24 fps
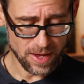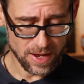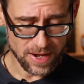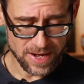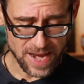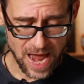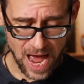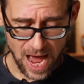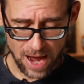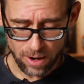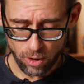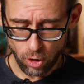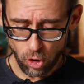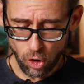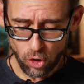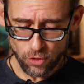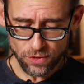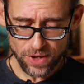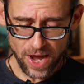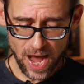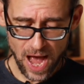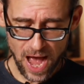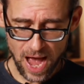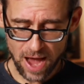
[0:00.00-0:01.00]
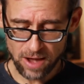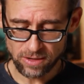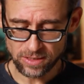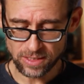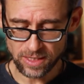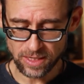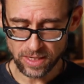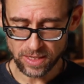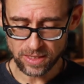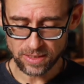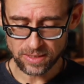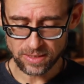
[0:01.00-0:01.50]
Now on the
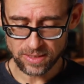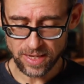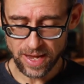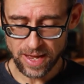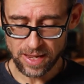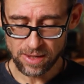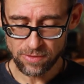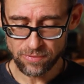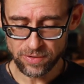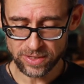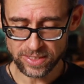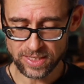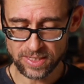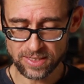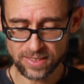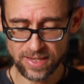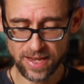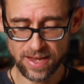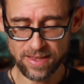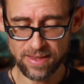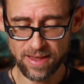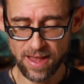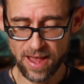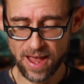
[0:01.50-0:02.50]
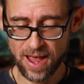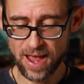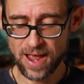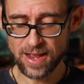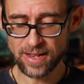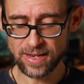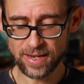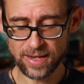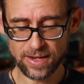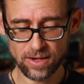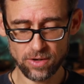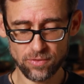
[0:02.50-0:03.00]
housing itself, as I said, the
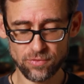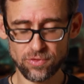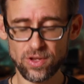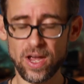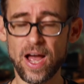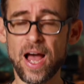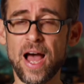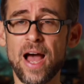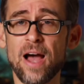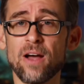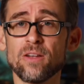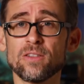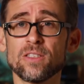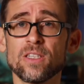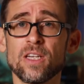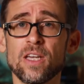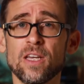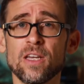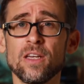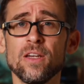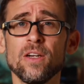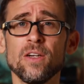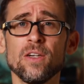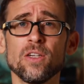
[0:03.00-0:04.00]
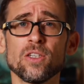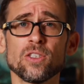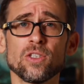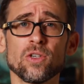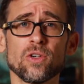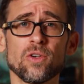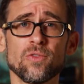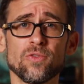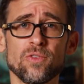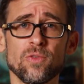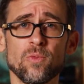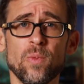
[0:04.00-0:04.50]
handling of the housing,
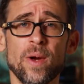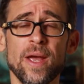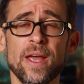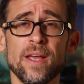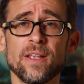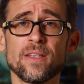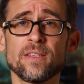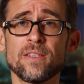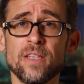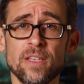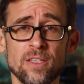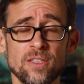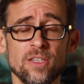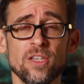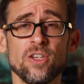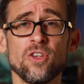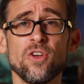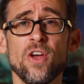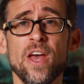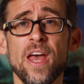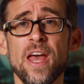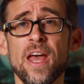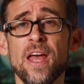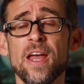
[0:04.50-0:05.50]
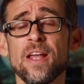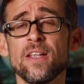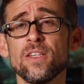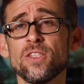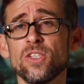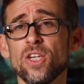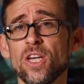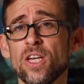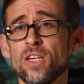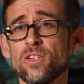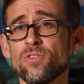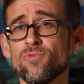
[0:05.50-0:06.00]
sort of the way it sits in your
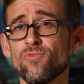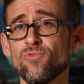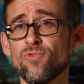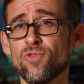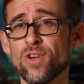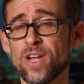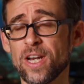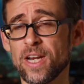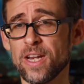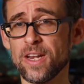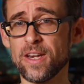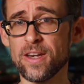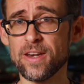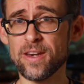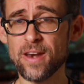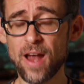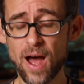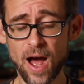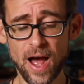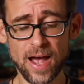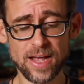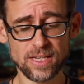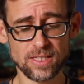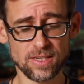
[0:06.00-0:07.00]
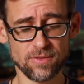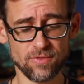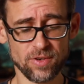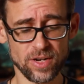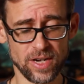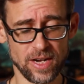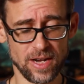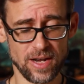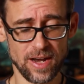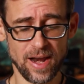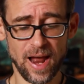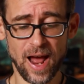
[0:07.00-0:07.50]
hands, is really nice. I
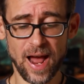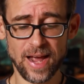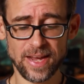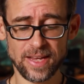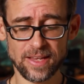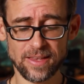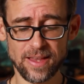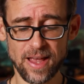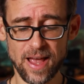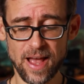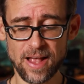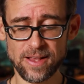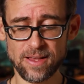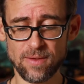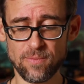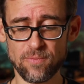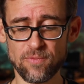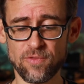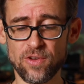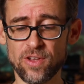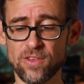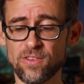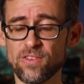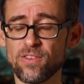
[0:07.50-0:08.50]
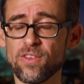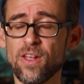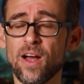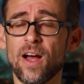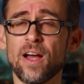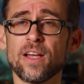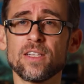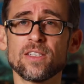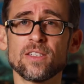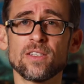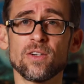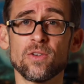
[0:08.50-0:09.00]
really like that. It fits
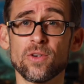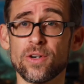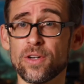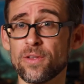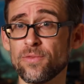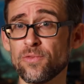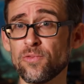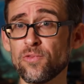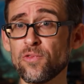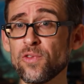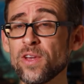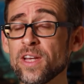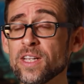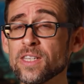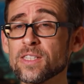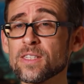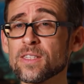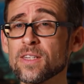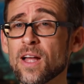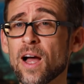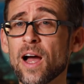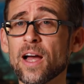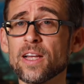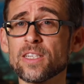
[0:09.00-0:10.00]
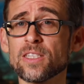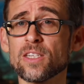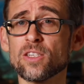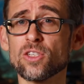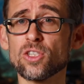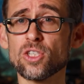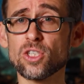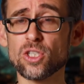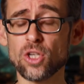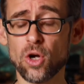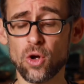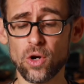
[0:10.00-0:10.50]
nice, or it feels nice and
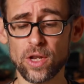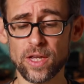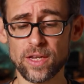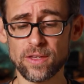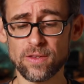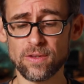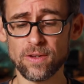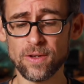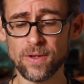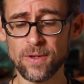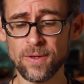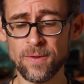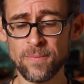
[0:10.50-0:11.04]
solid.